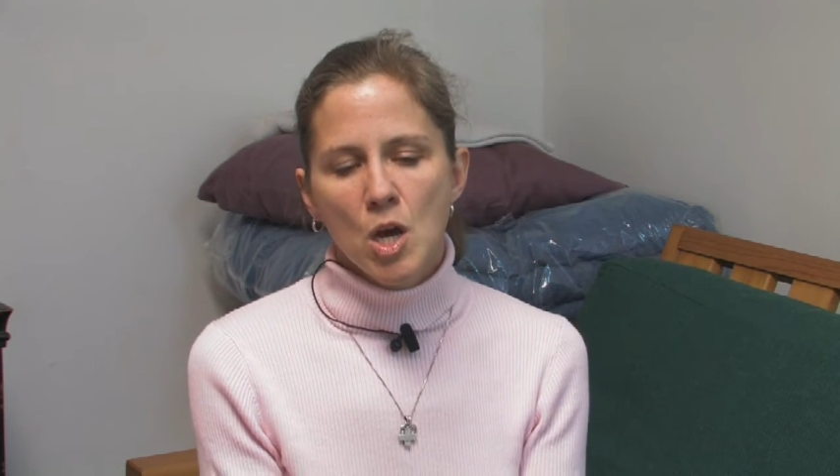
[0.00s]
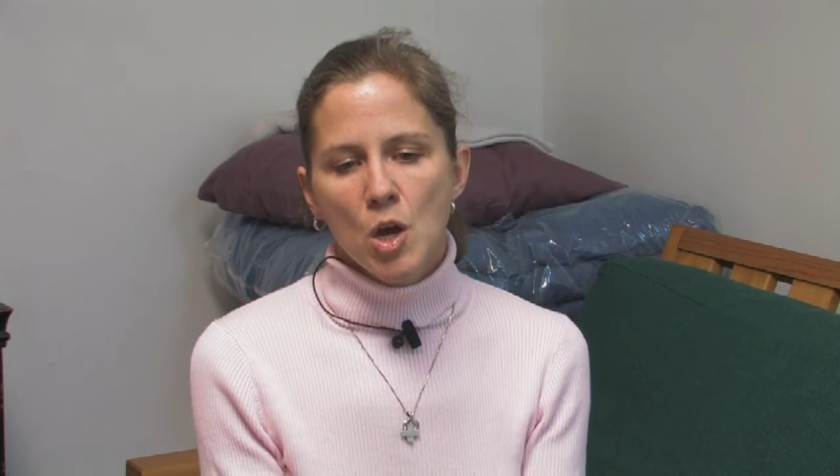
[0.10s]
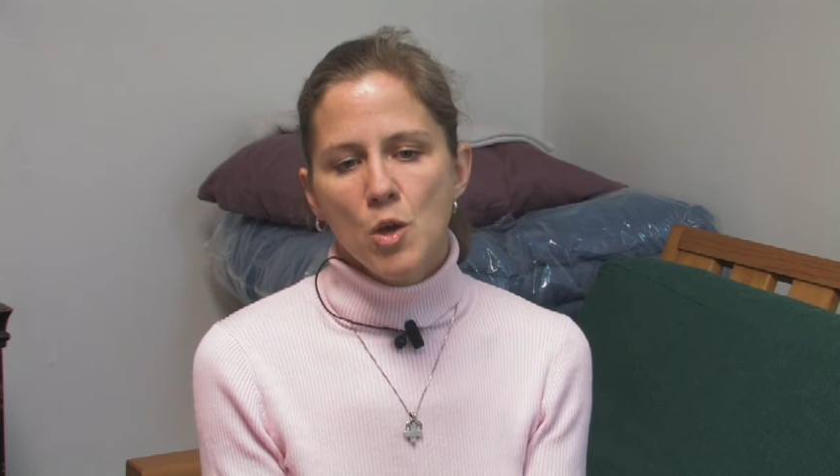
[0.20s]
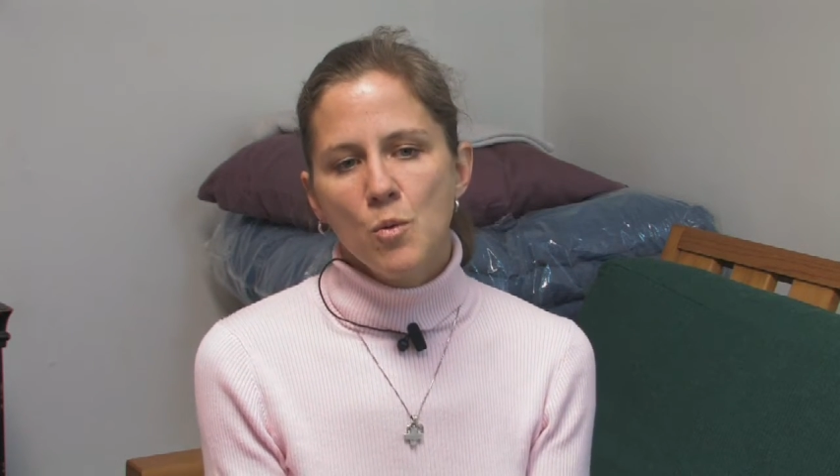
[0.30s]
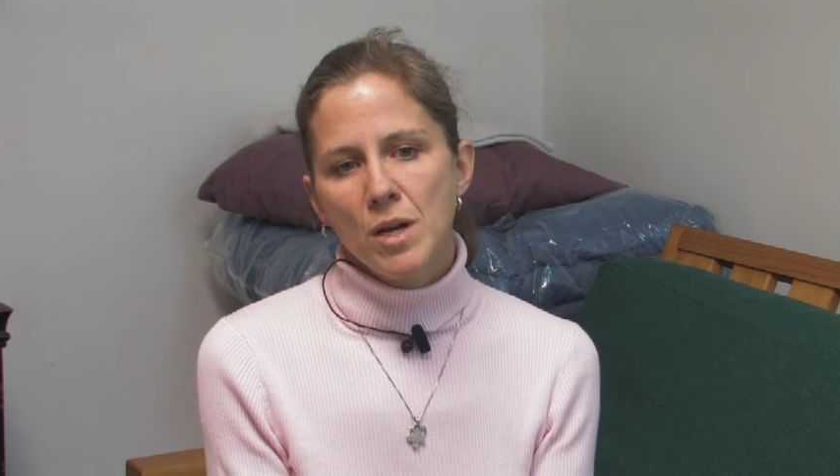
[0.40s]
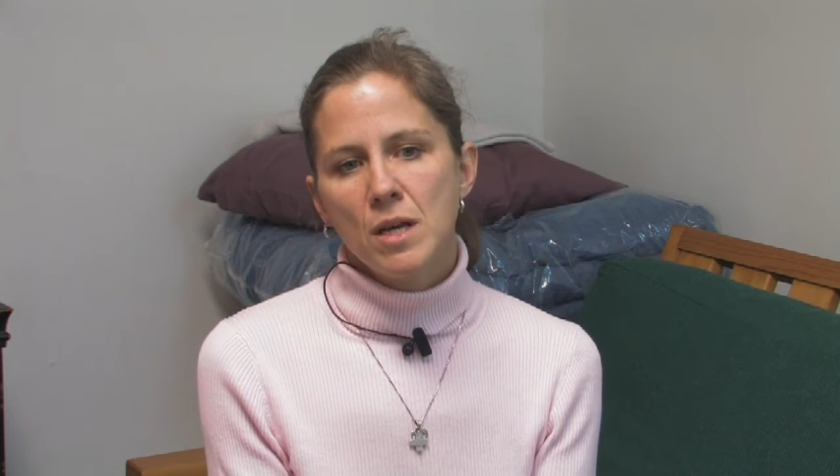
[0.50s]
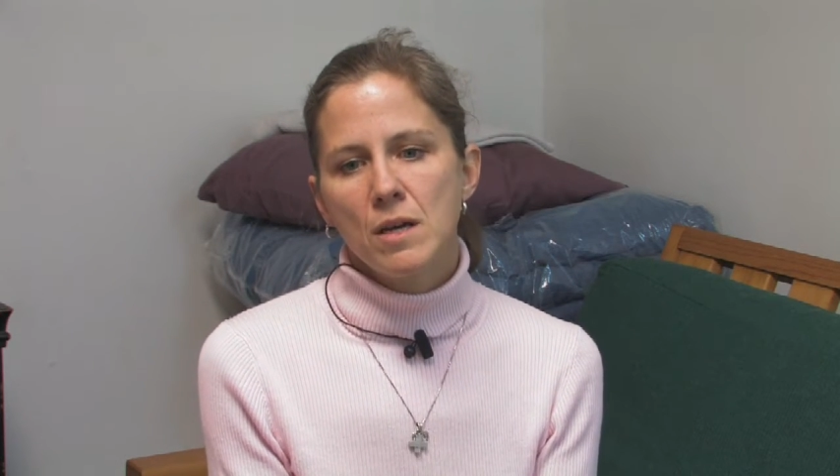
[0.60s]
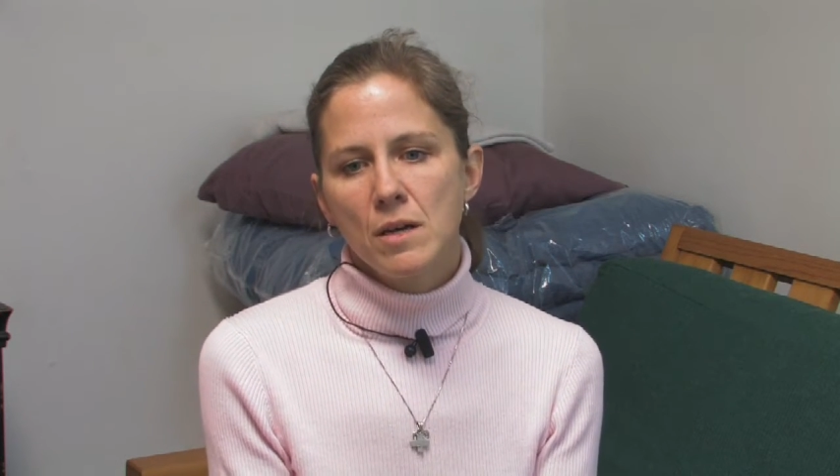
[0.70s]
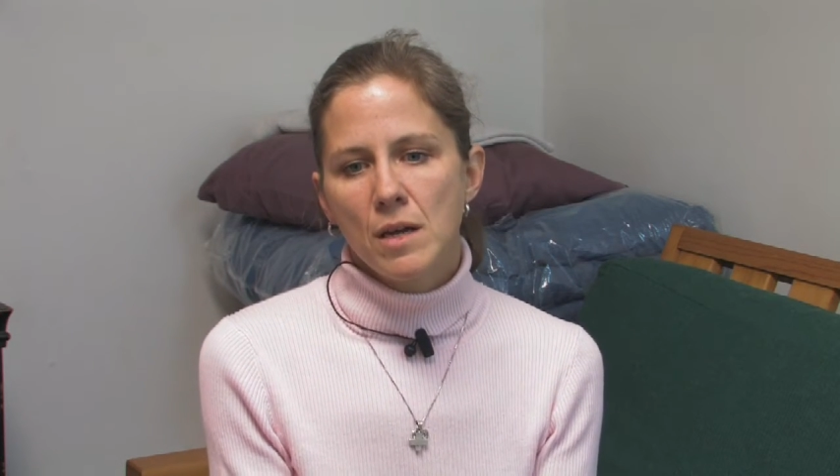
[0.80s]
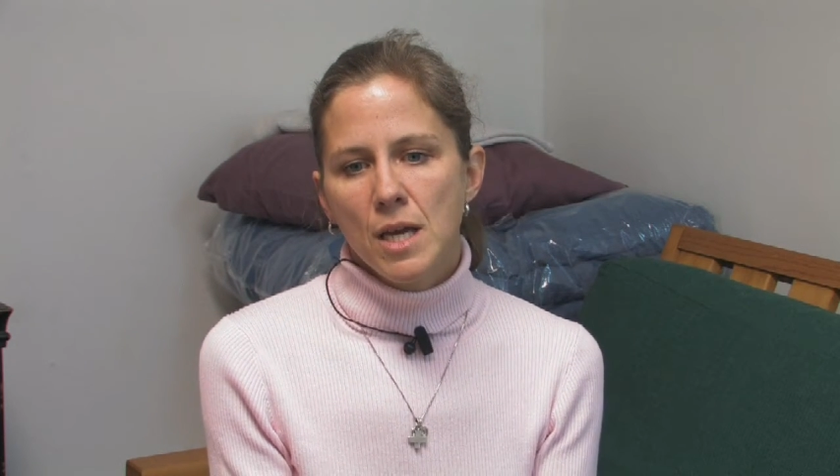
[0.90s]
You want
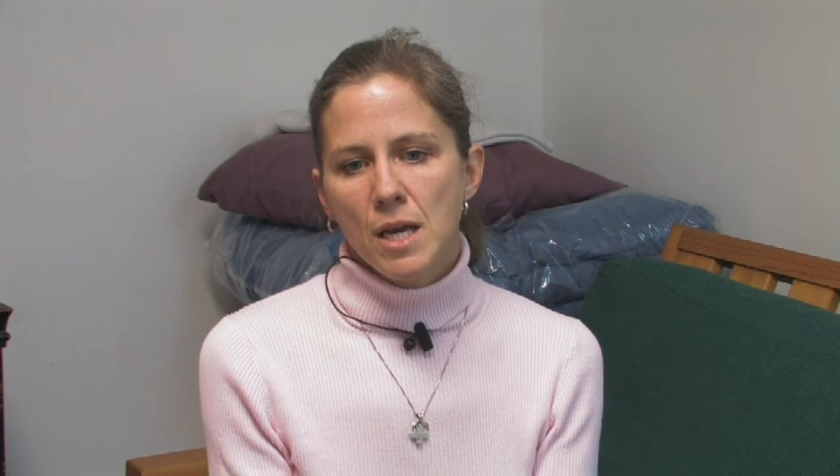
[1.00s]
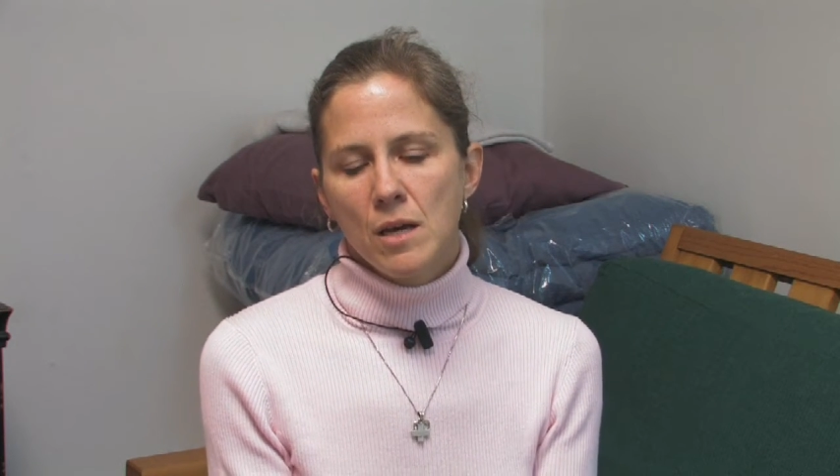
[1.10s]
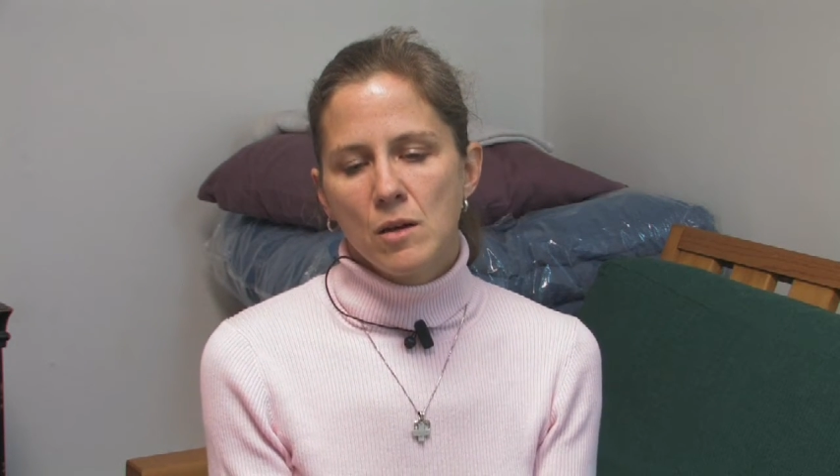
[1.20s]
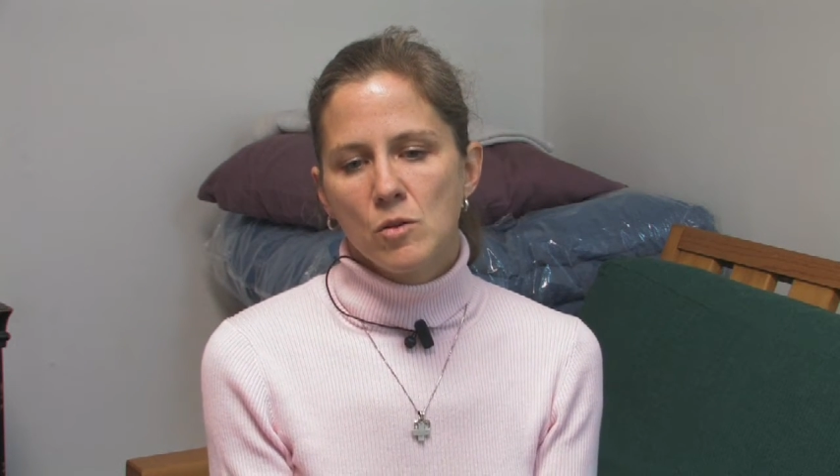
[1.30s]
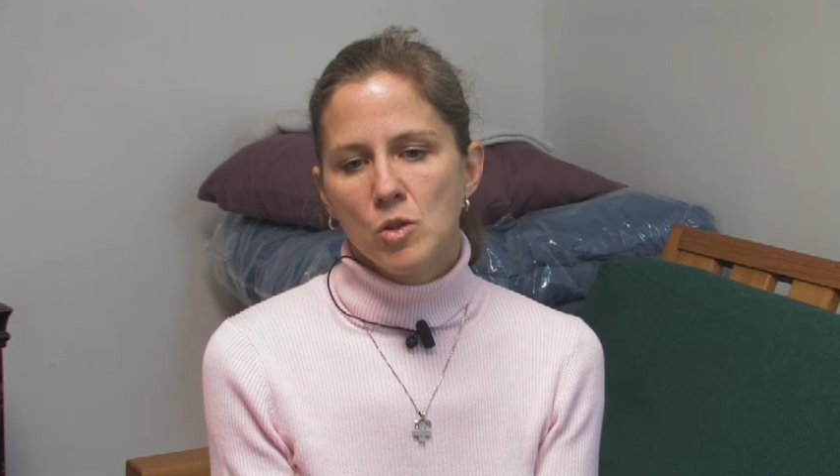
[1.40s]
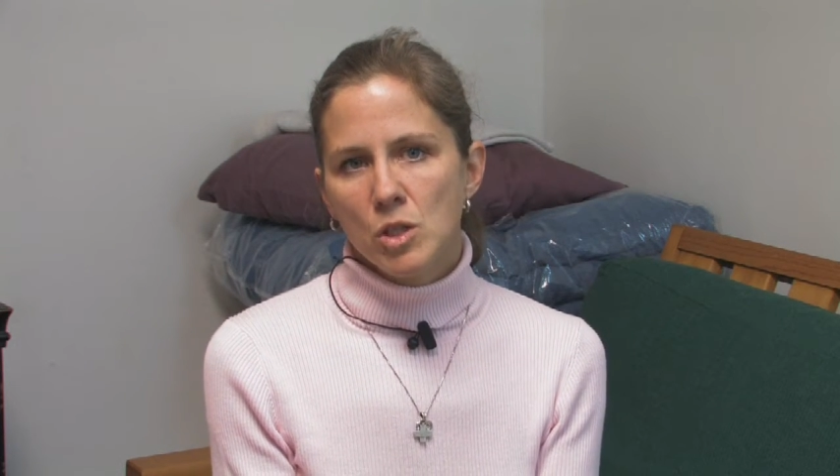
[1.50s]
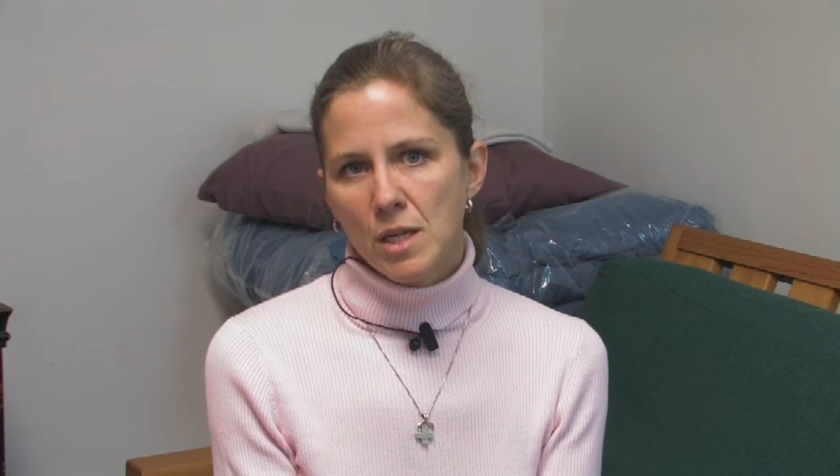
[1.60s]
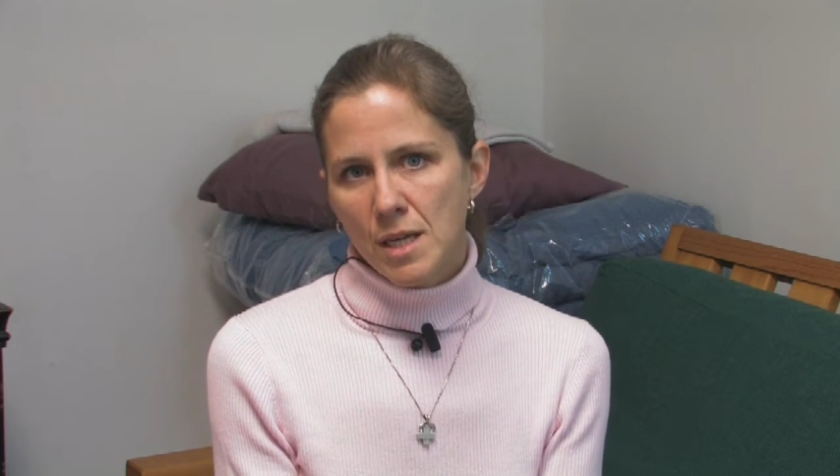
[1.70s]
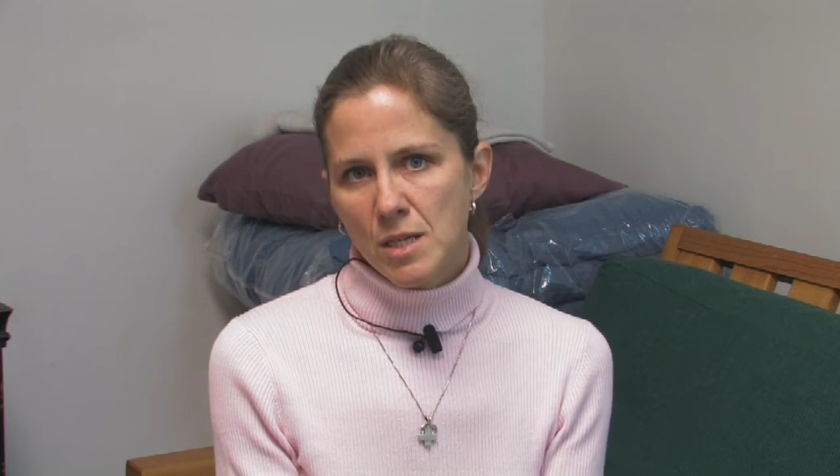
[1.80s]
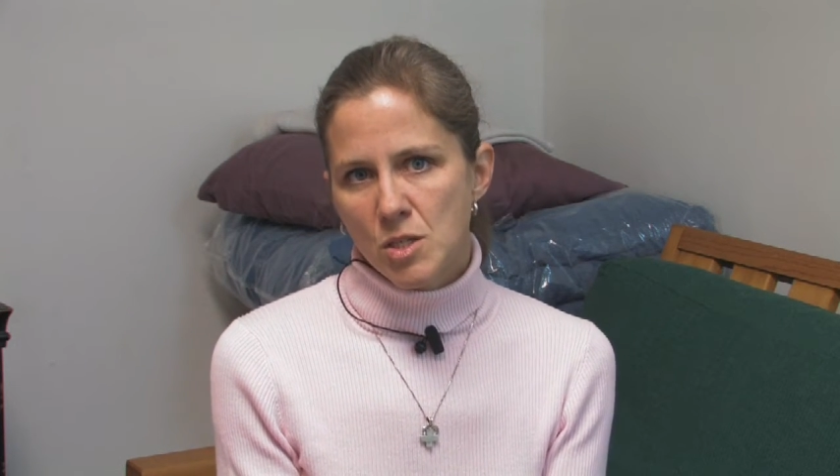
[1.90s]
to look
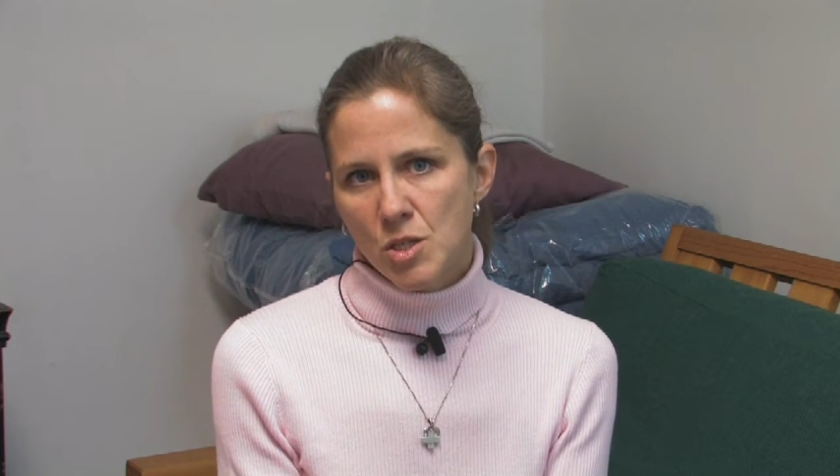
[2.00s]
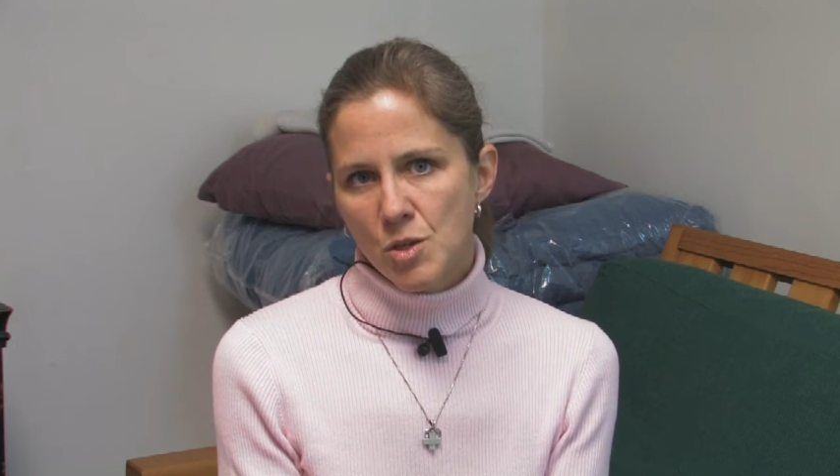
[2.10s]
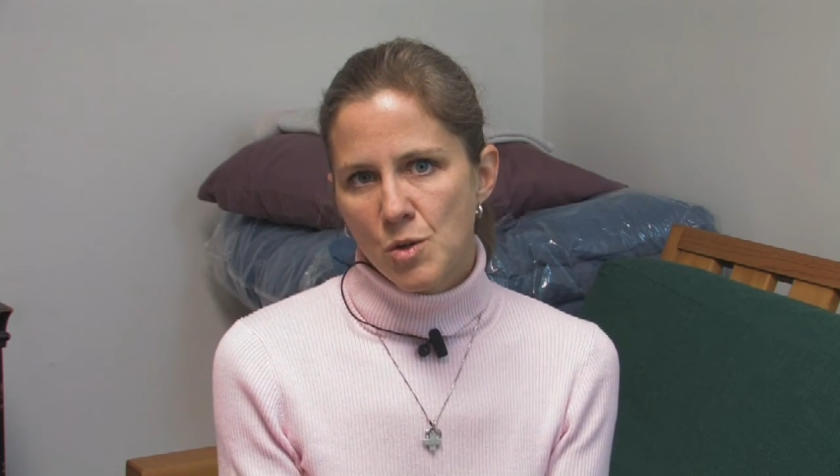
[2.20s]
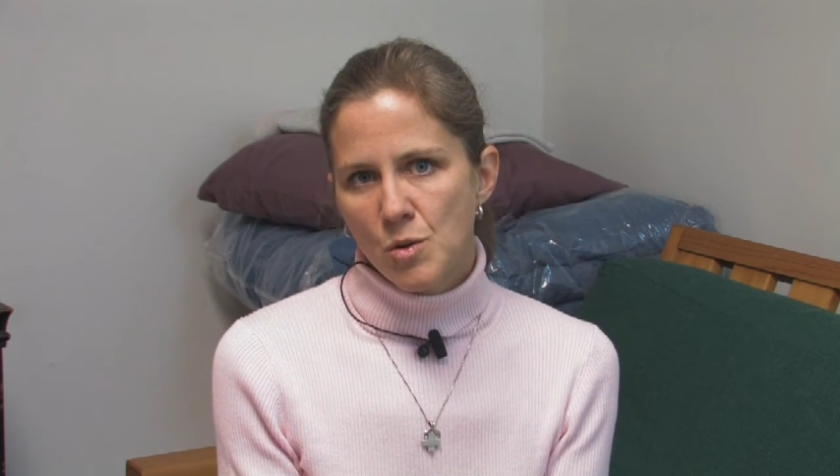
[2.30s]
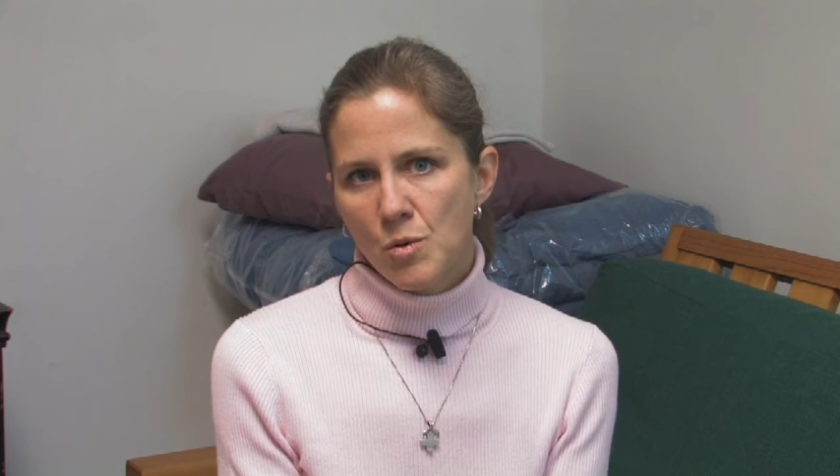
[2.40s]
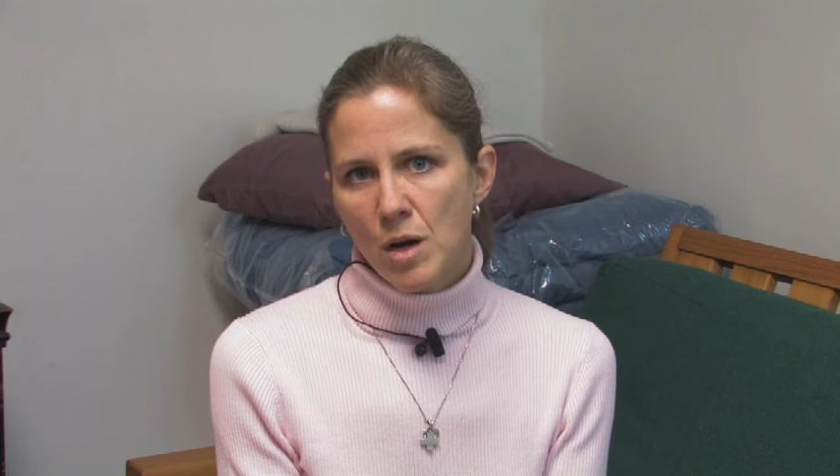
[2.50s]
into,